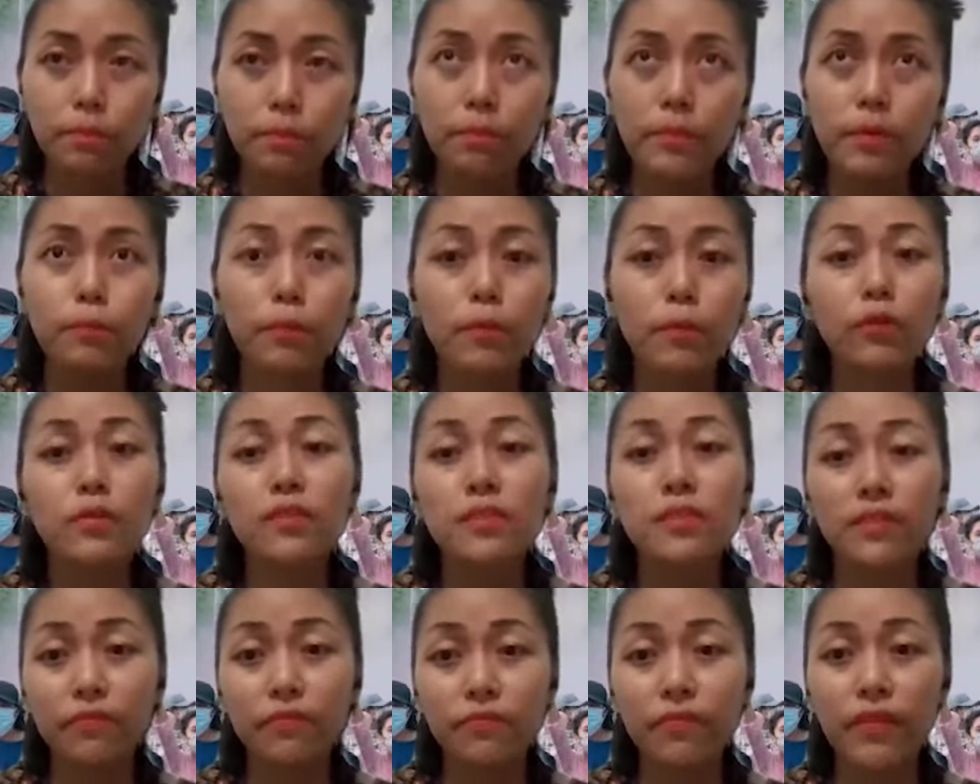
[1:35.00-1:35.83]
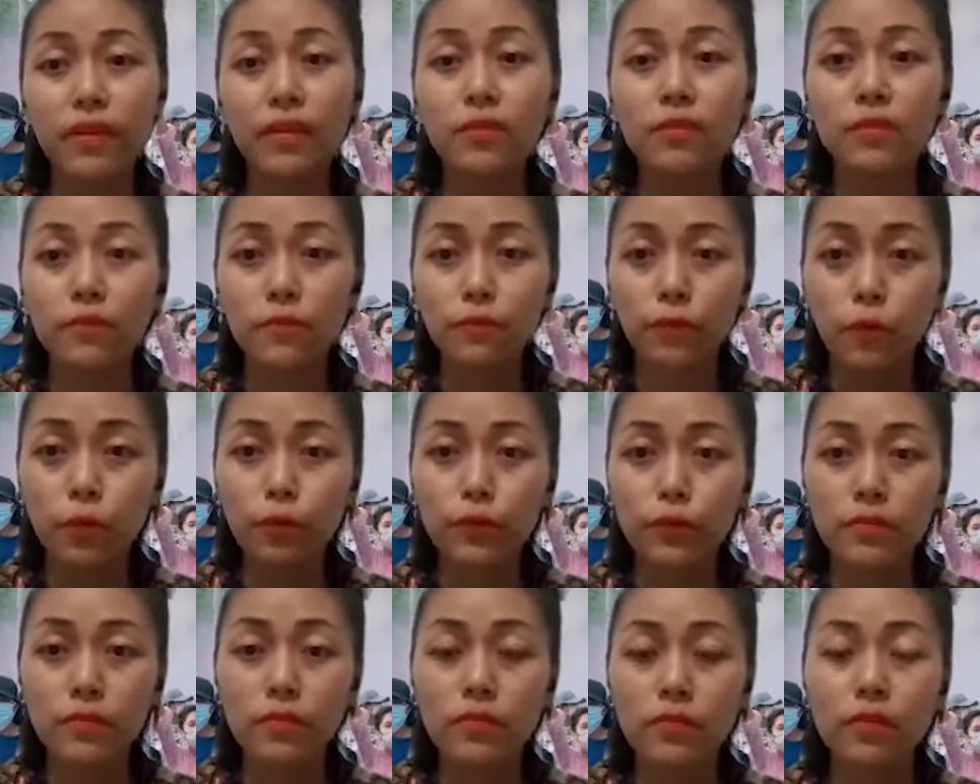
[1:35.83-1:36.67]
People's Defense
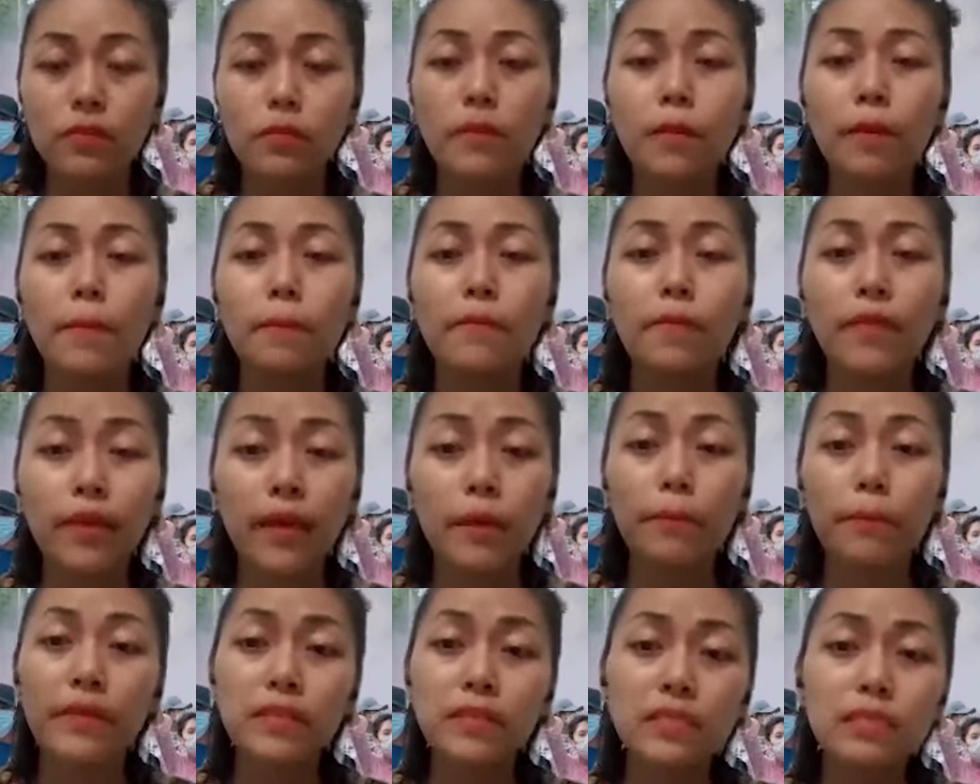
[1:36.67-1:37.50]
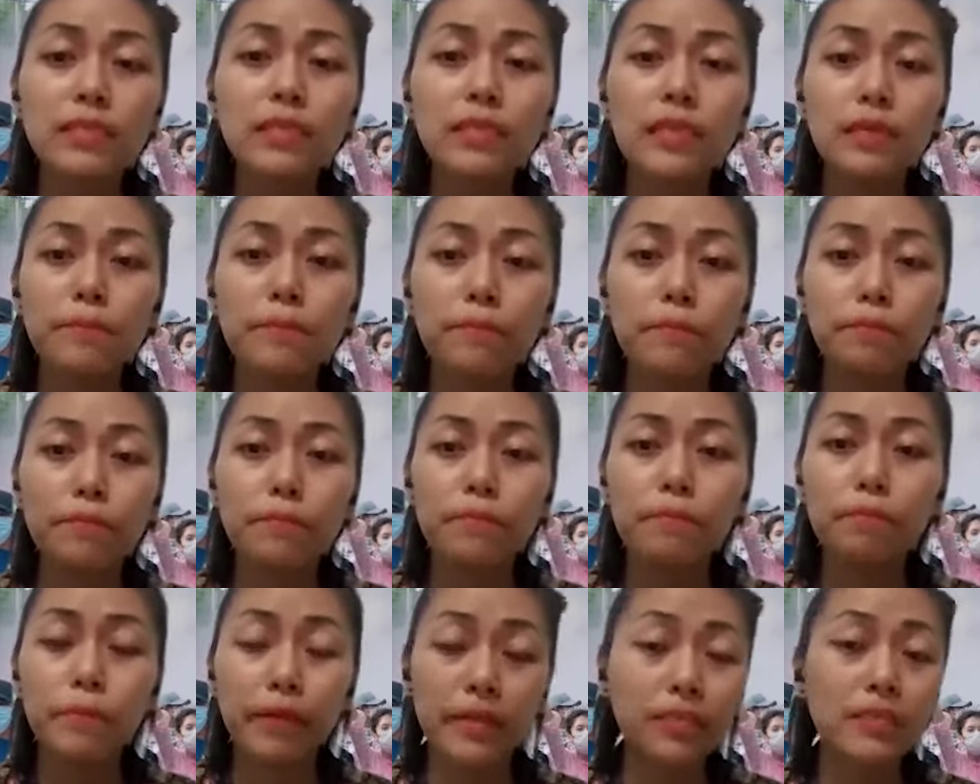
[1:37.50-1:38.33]
Force, they are basically
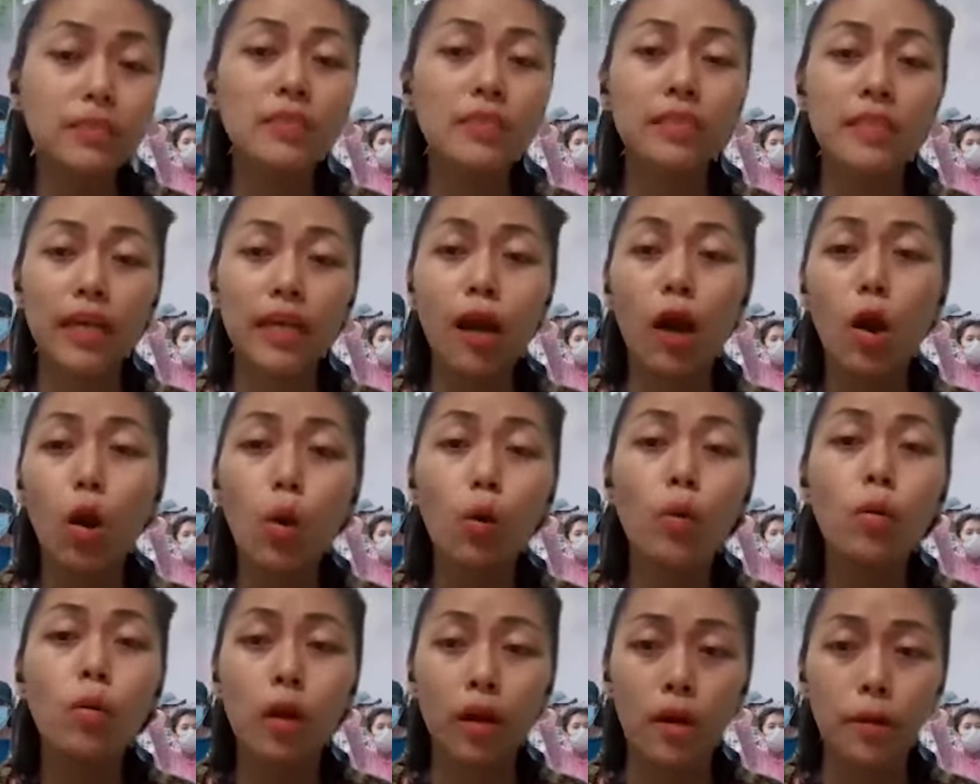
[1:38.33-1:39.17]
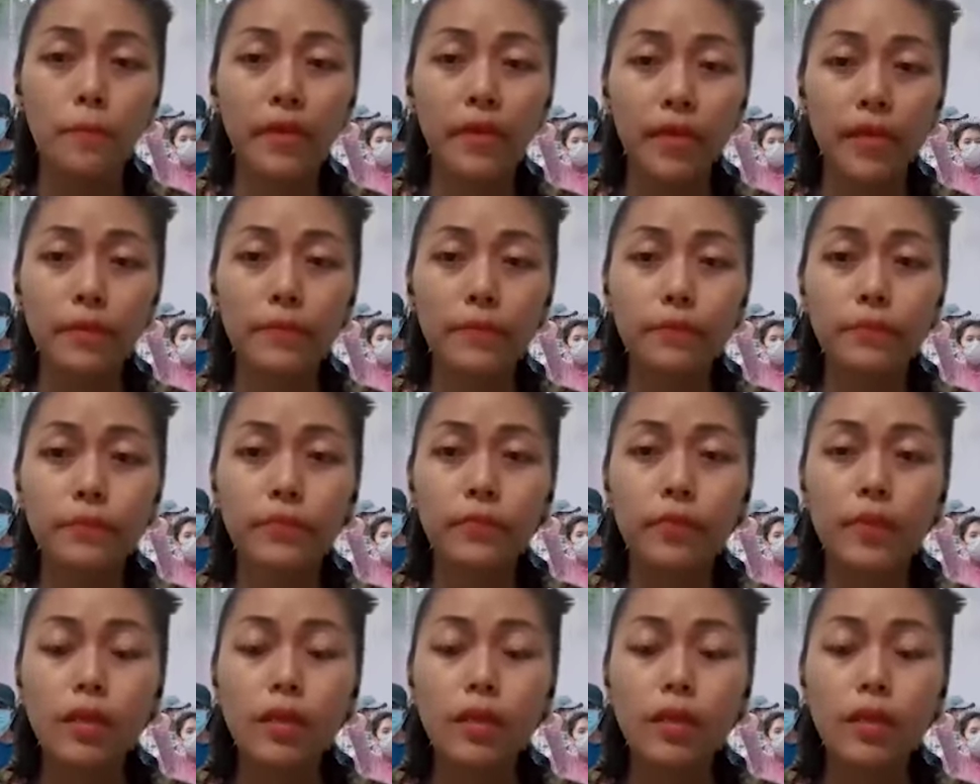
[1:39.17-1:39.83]
building their own army.